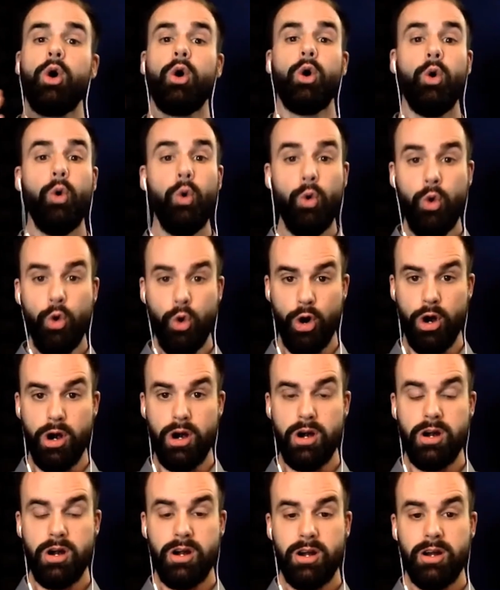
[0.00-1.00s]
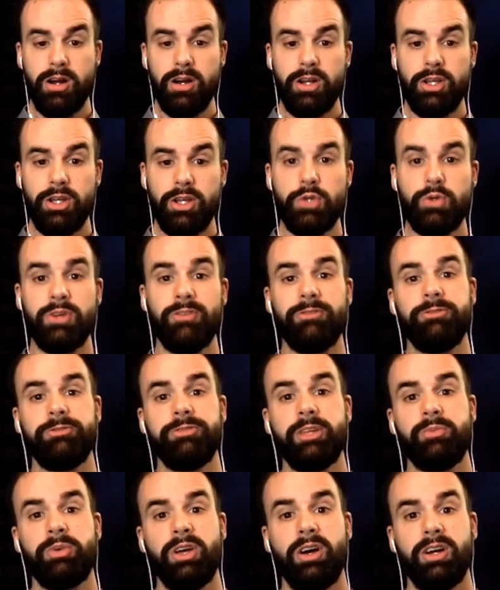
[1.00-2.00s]
or you can
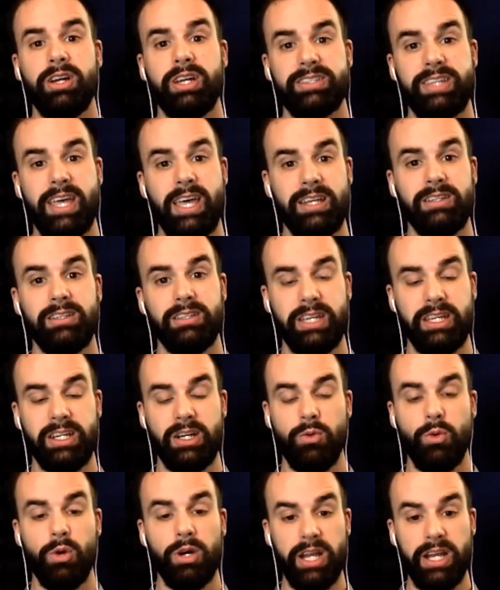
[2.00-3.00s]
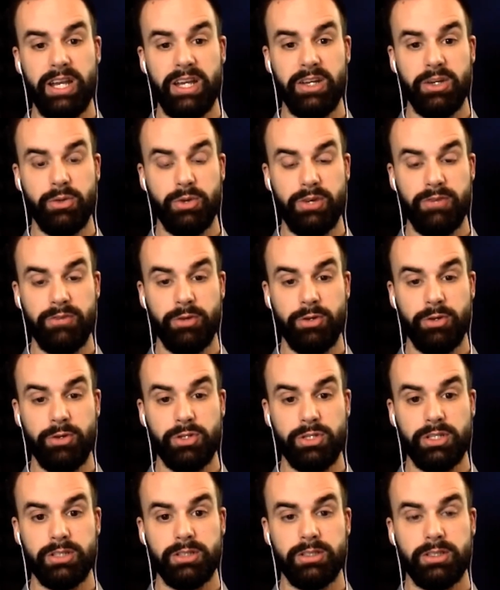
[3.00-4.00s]
flip it on its head in a 180-degree
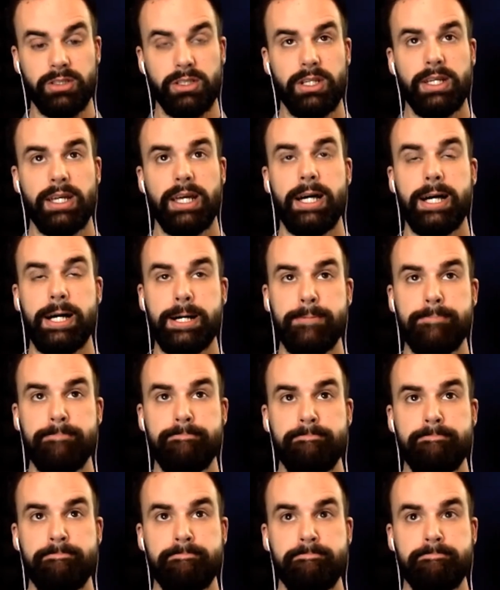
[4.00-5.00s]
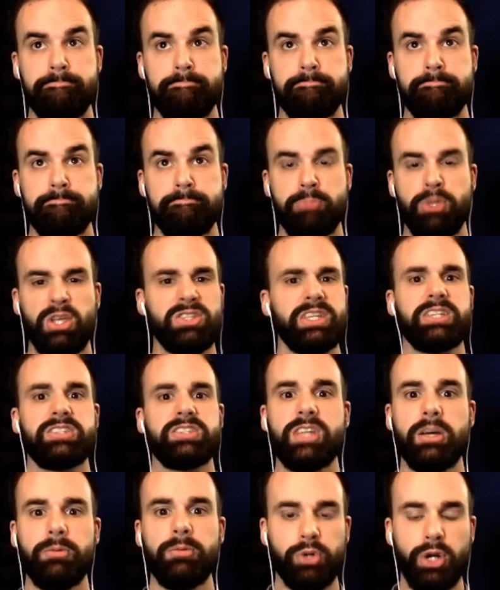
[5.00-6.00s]
version. Because
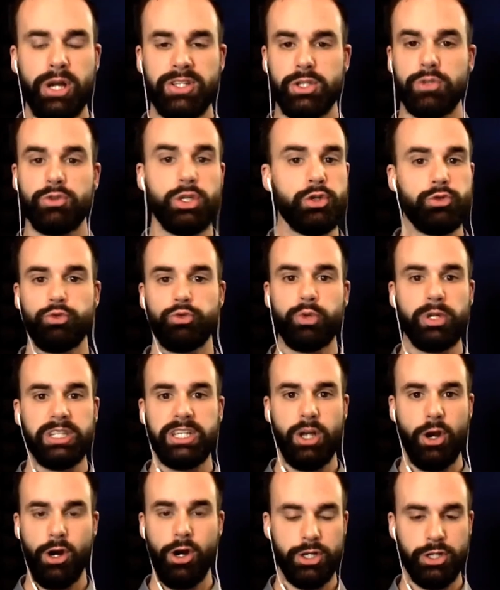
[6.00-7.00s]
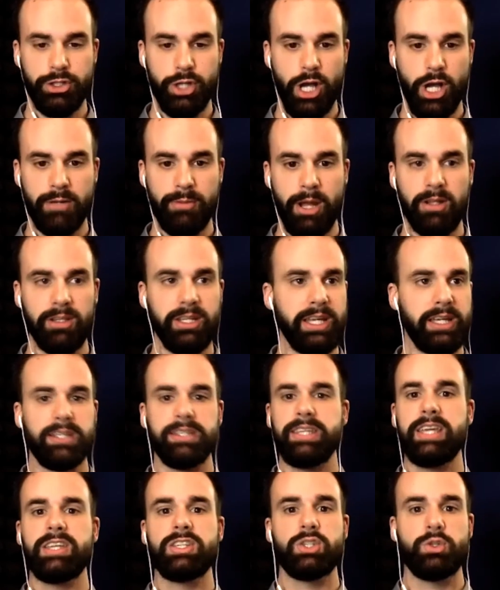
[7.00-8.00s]
some brands are just really hard to talk about.
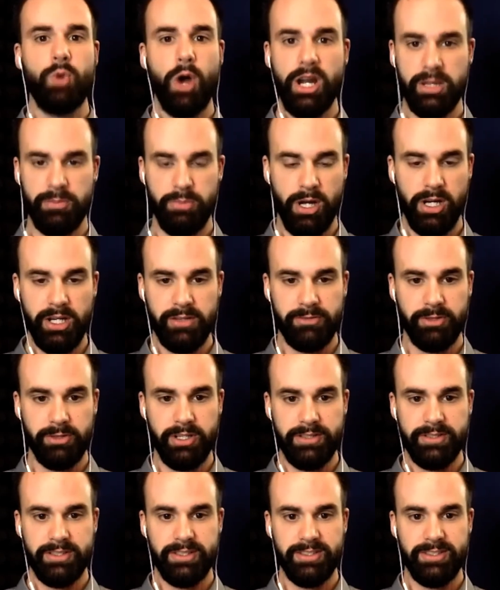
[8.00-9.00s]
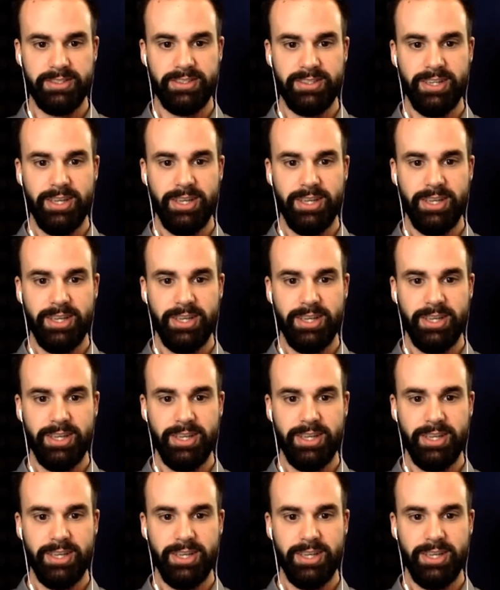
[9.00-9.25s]
Take Squatty Potty, for instance.